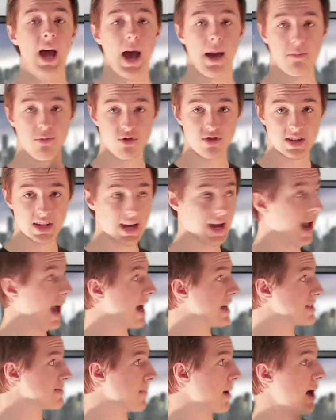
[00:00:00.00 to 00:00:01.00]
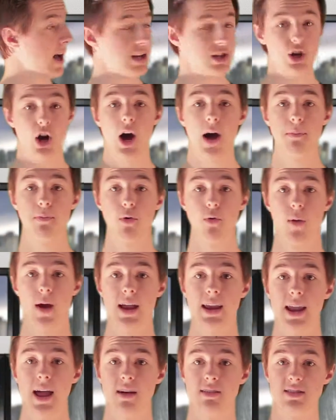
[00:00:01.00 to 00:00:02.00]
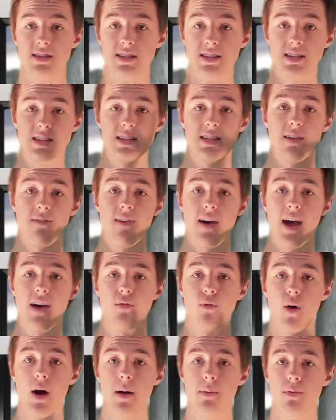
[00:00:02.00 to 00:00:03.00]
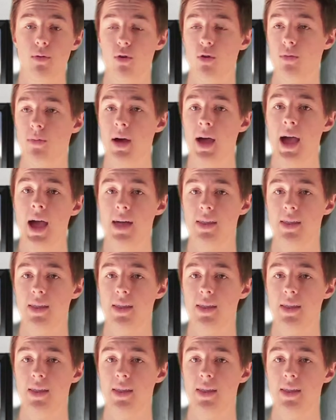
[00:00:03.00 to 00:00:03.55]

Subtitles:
I'm using it as my topper right now. It's a 65-watt bulb.